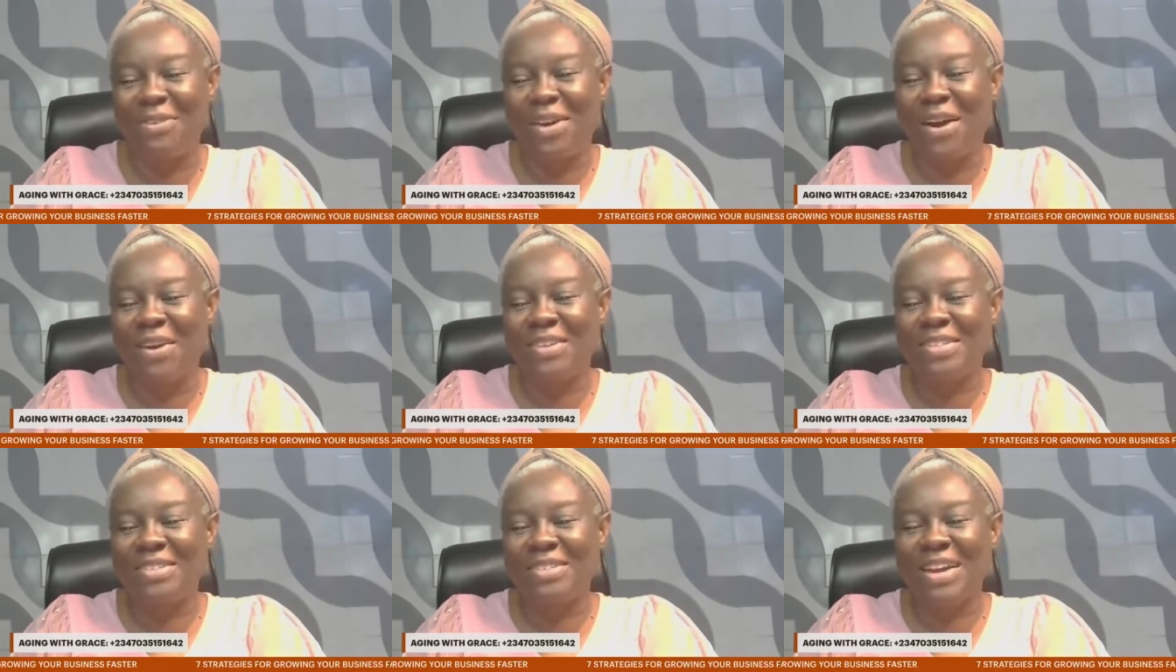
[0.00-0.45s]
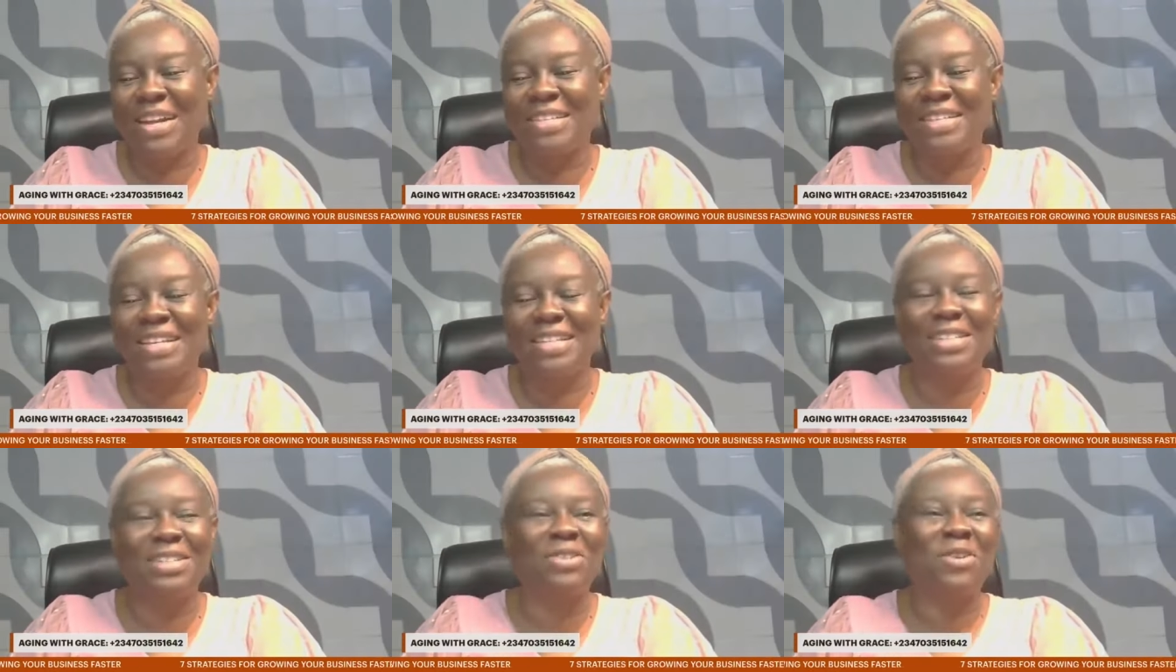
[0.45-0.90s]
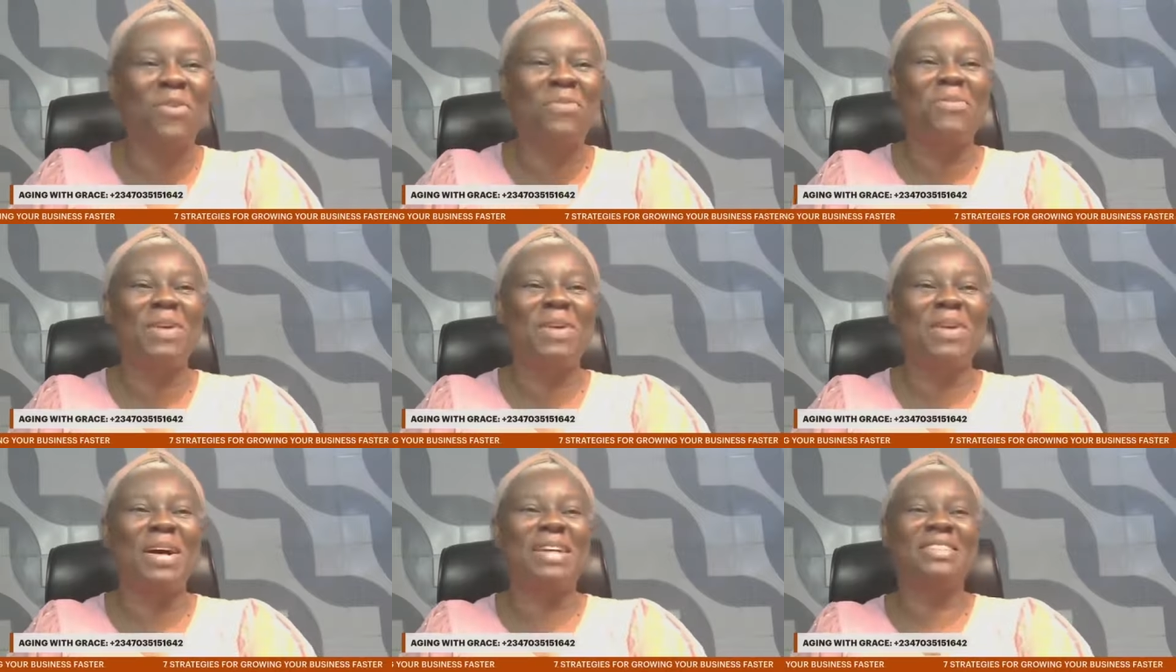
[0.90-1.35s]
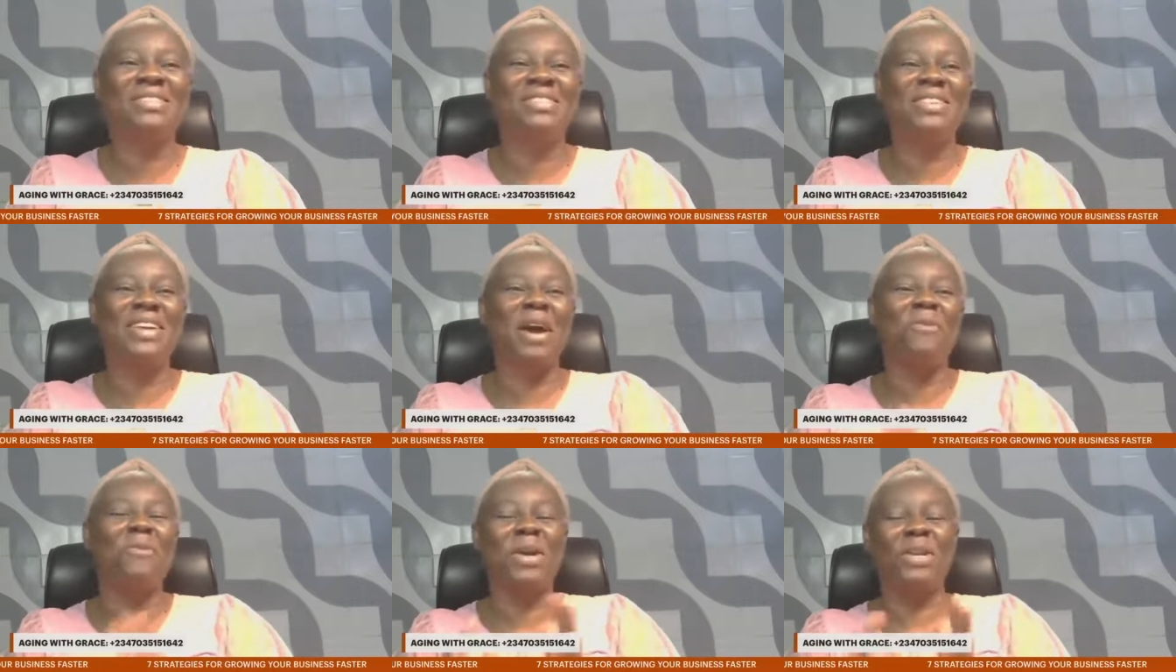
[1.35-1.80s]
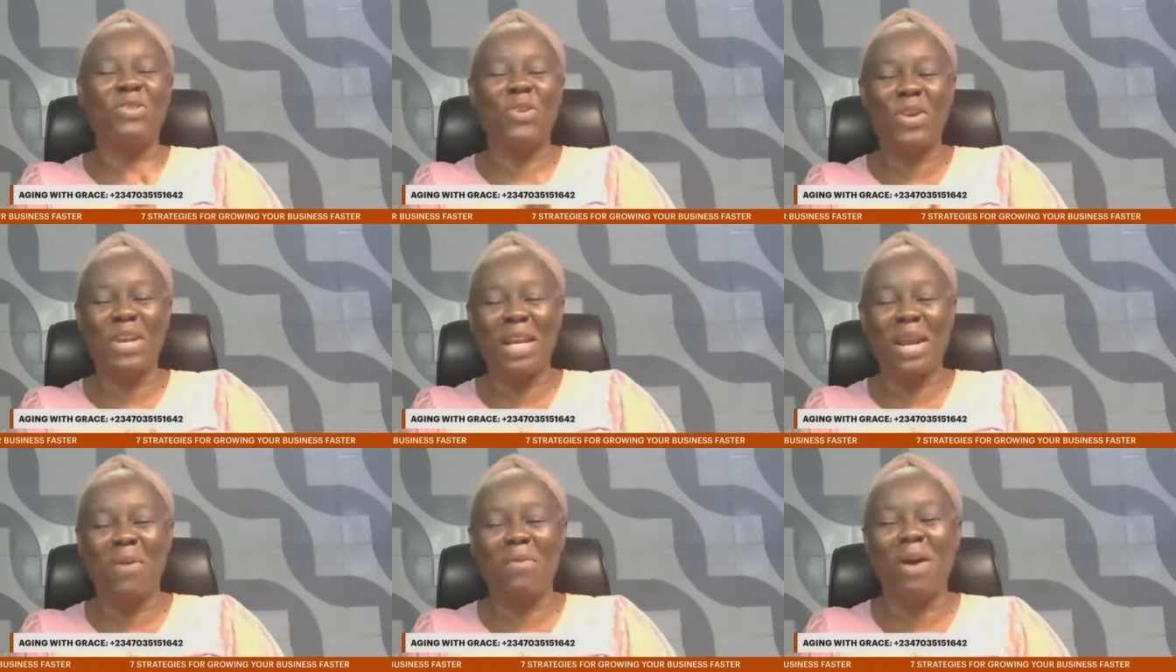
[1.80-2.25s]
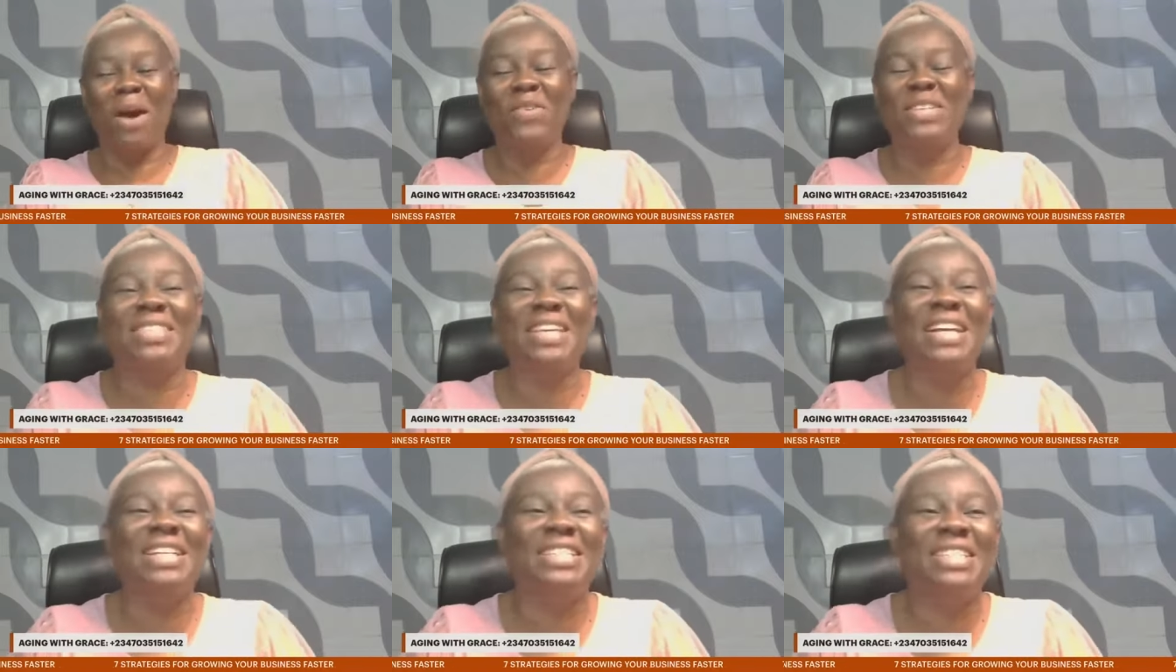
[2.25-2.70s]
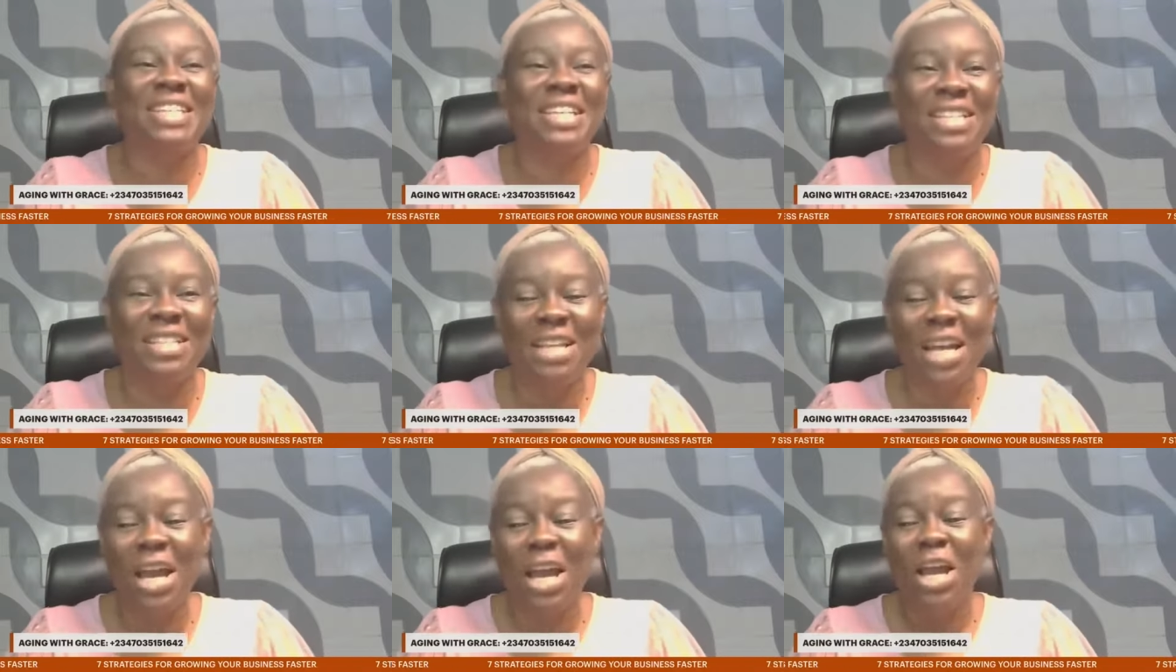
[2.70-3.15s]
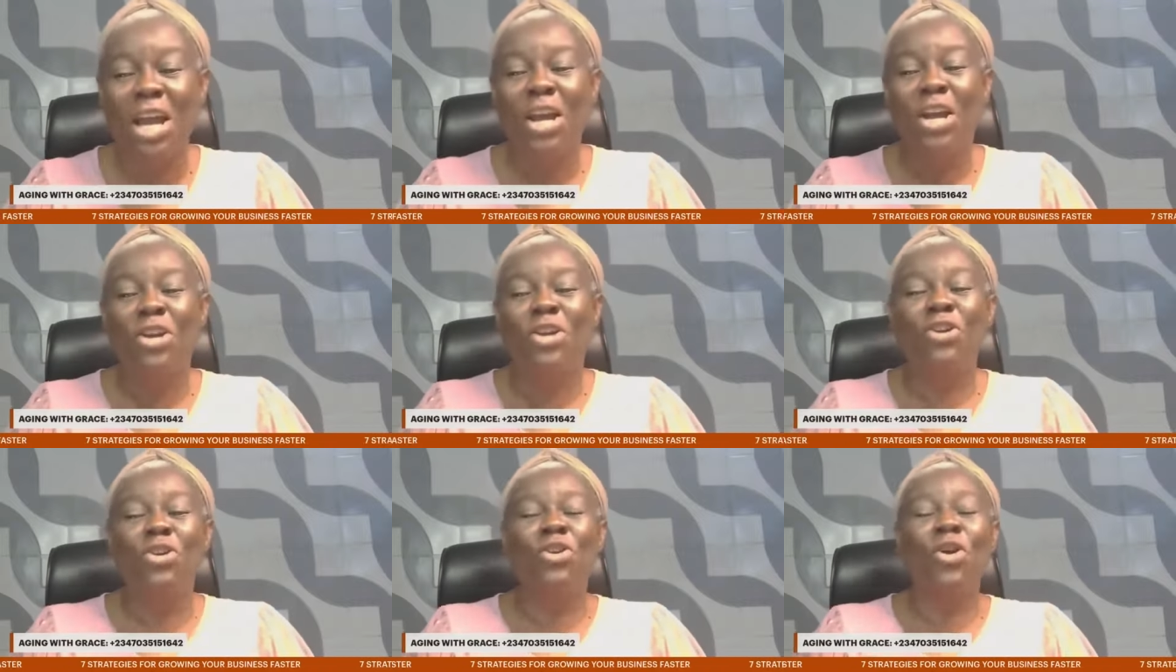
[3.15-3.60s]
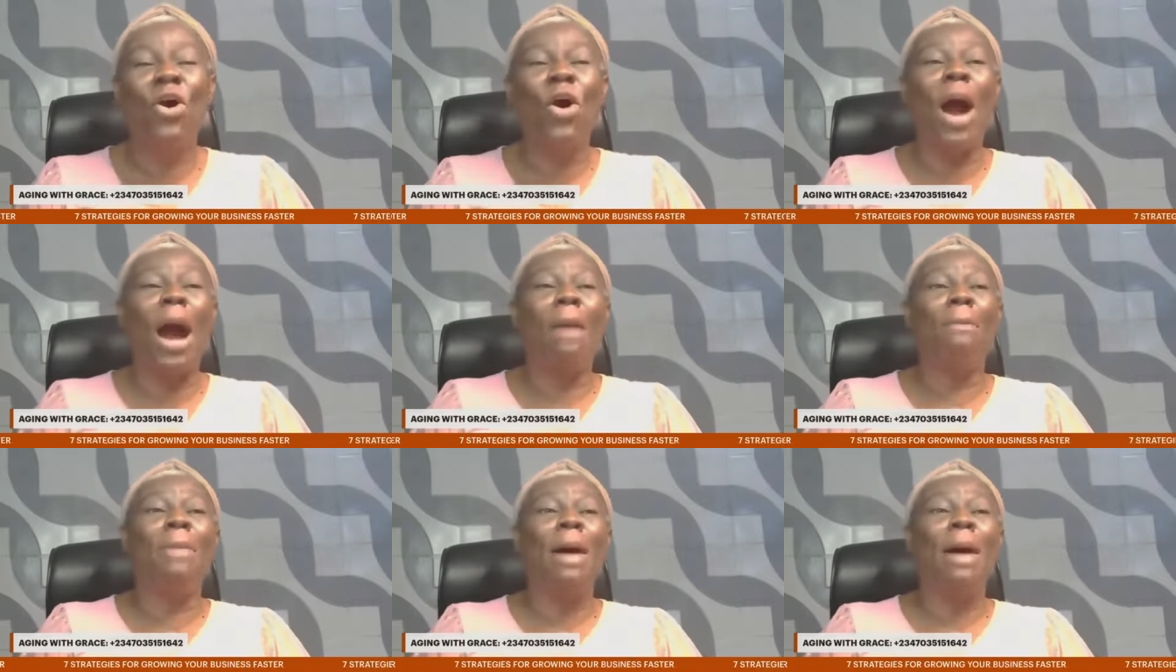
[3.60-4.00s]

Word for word: We are on strategy number three, and we are talking about researching you know,